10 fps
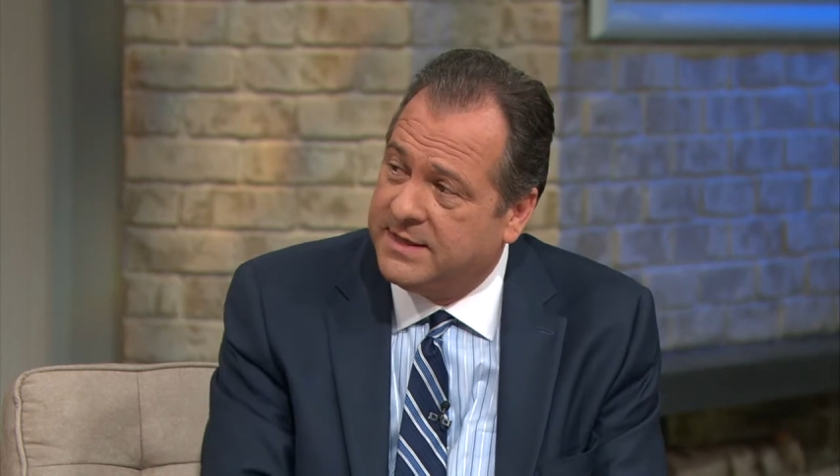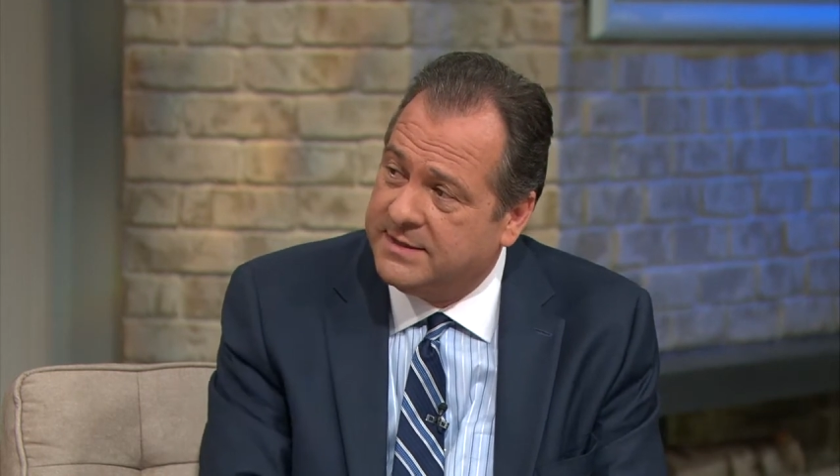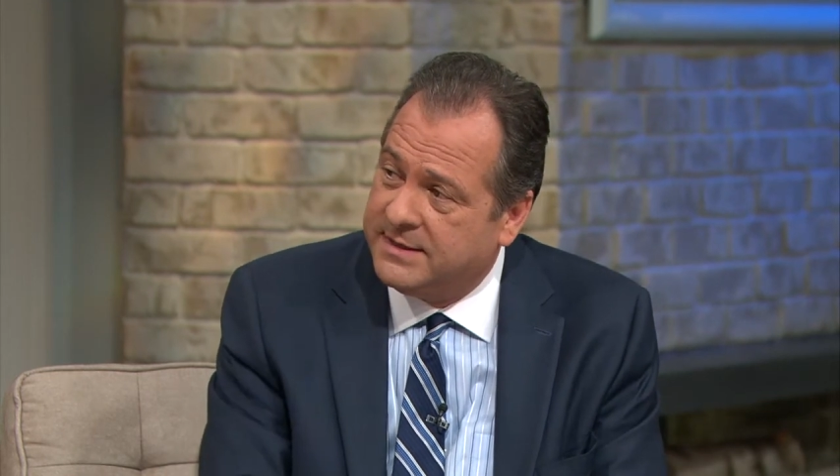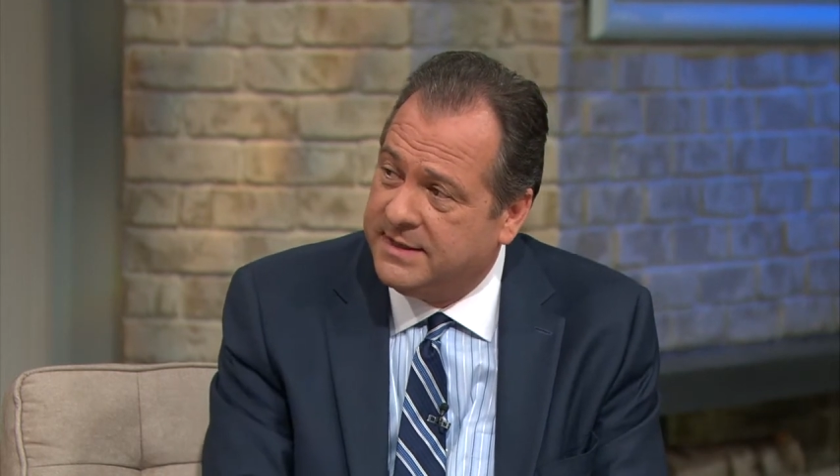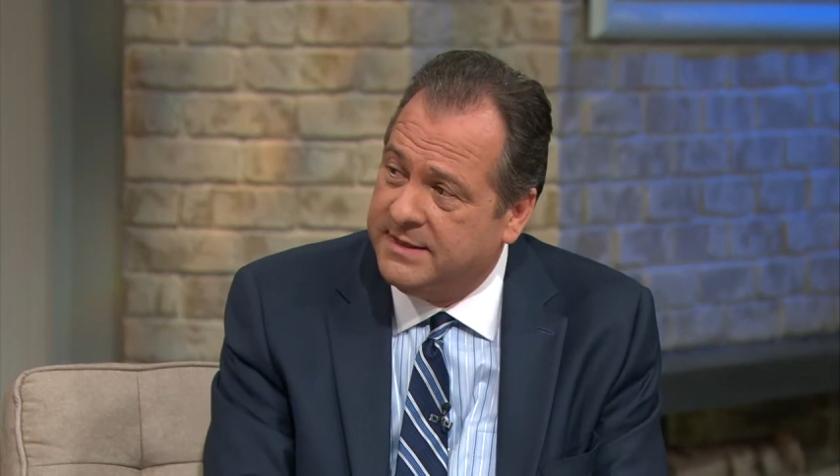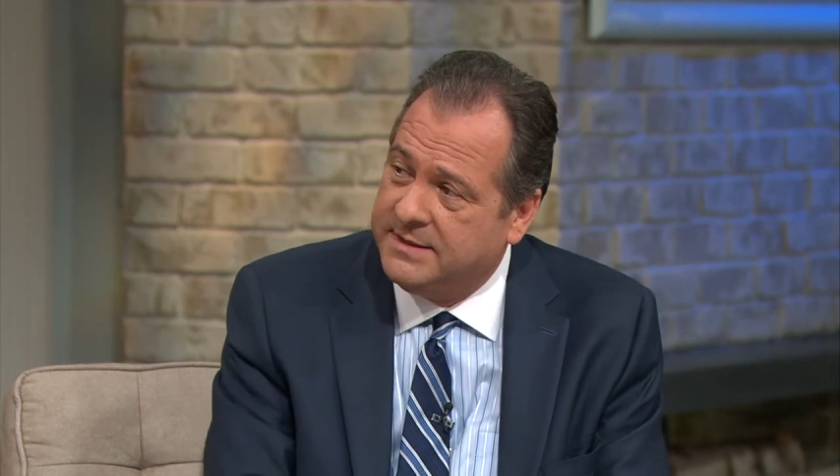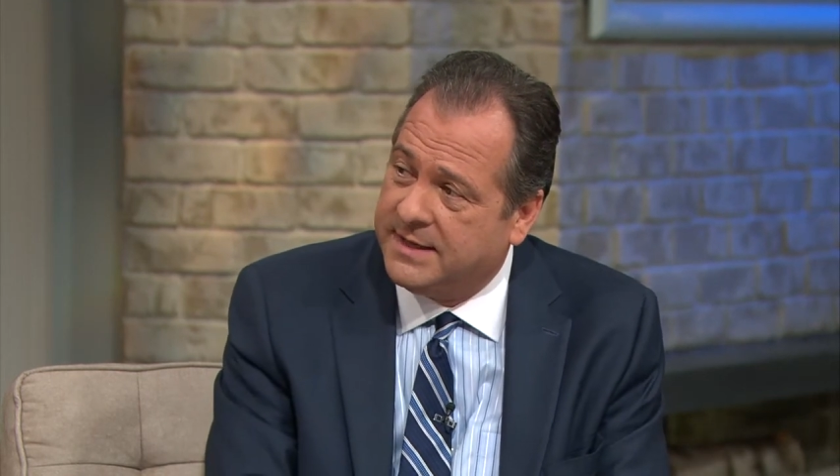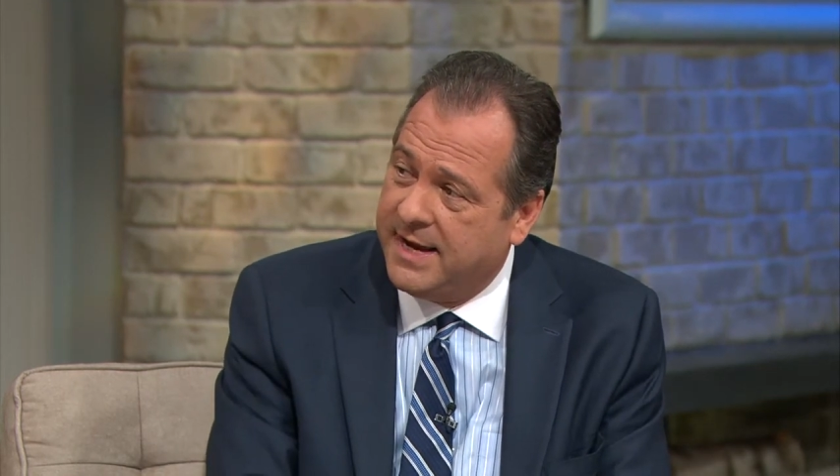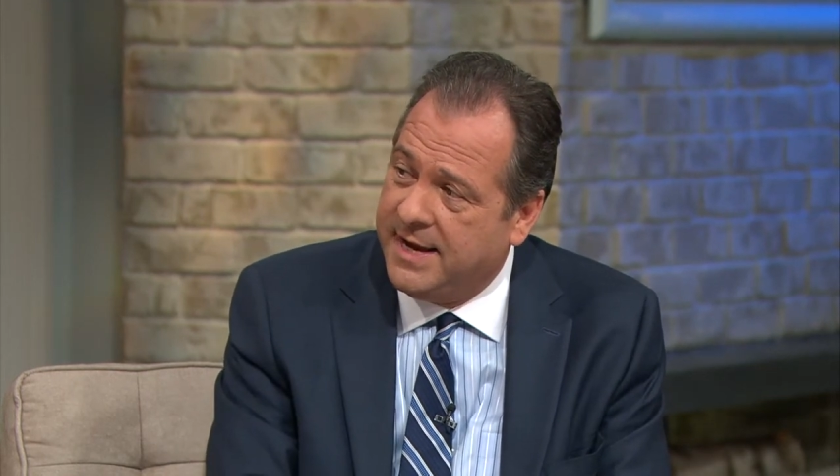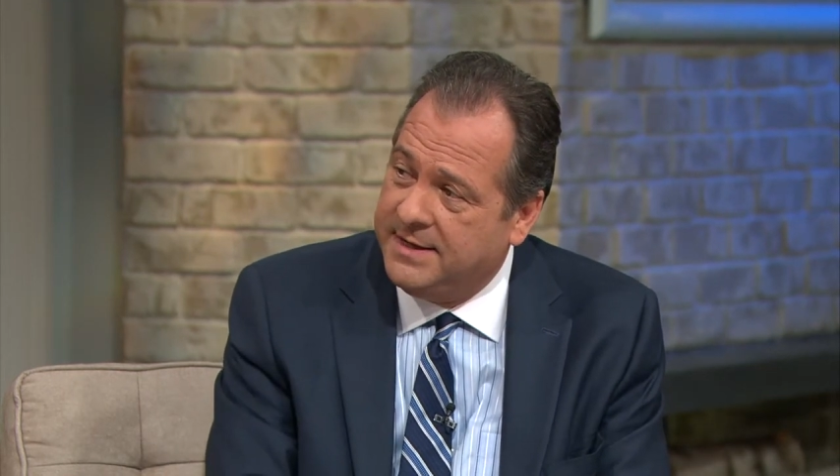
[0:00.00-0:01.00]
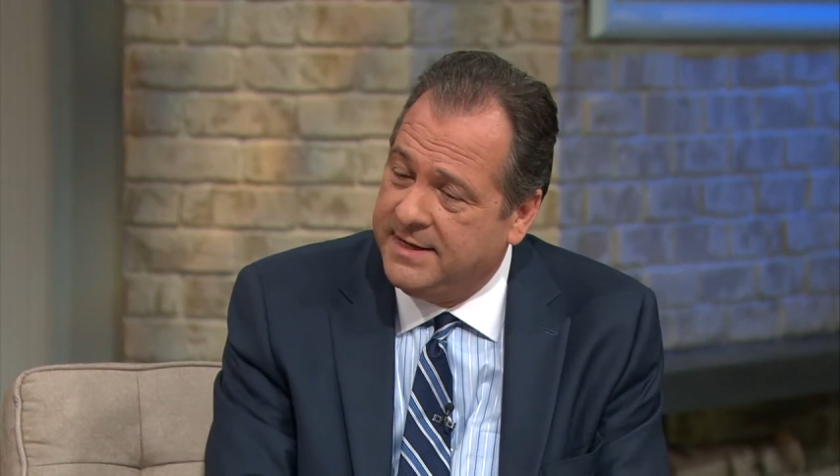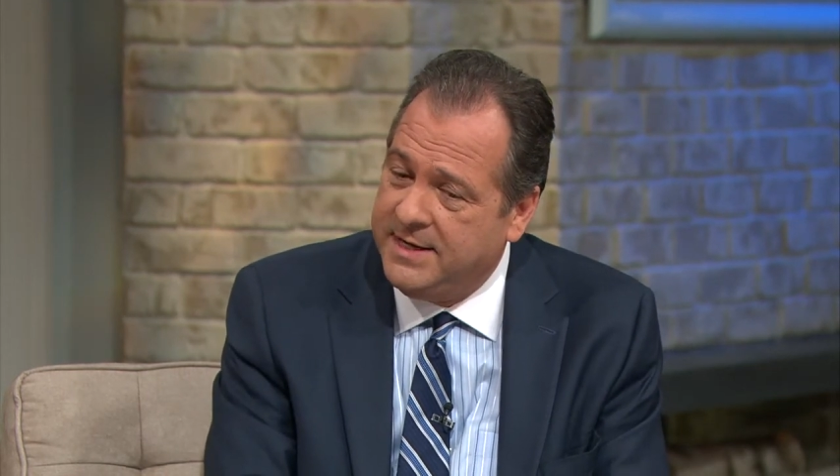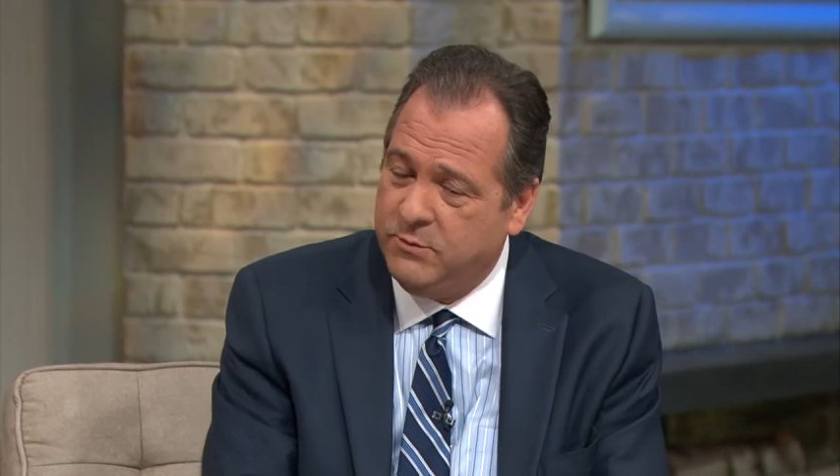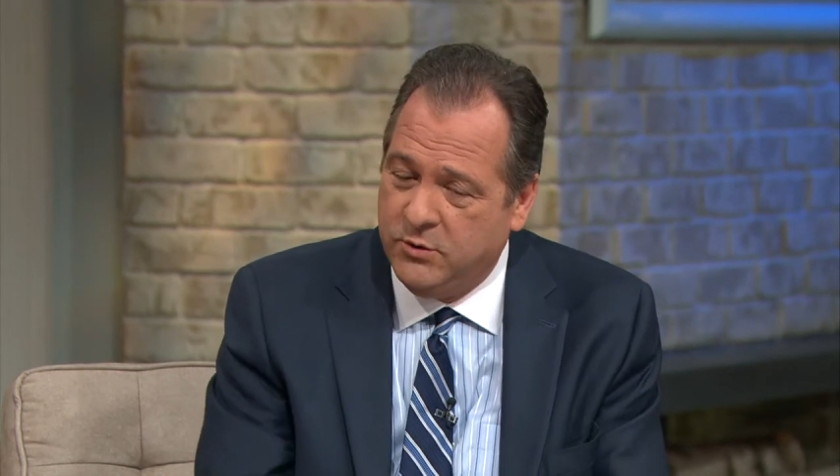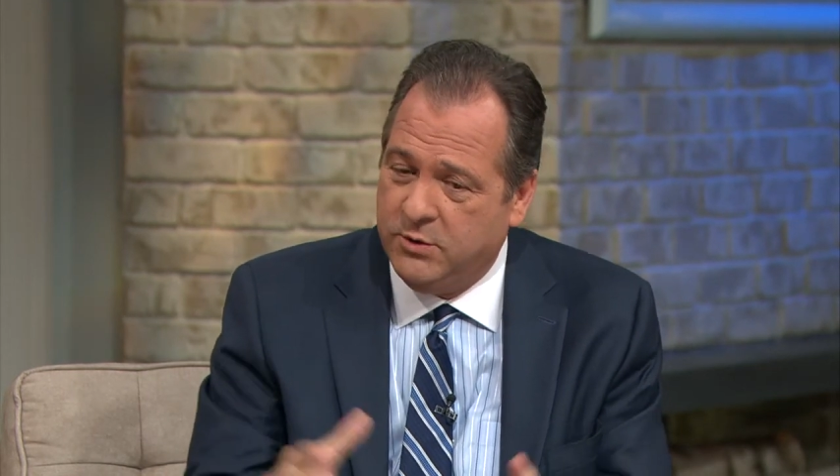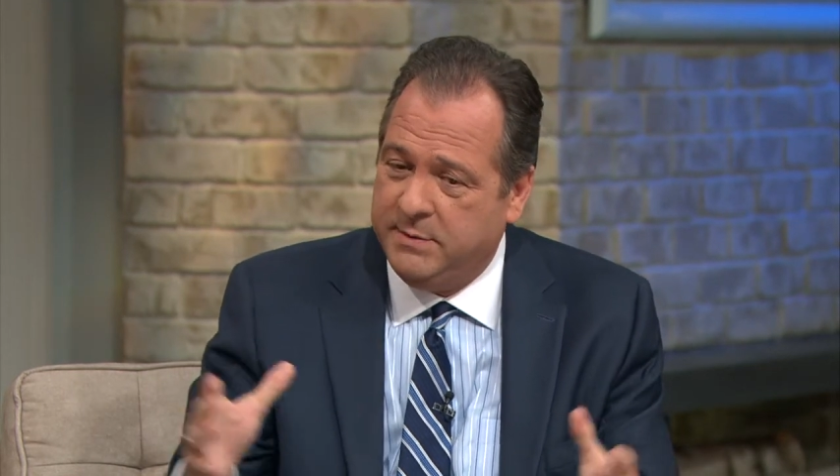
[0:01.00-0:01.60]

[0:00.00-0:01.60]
as he is, and he will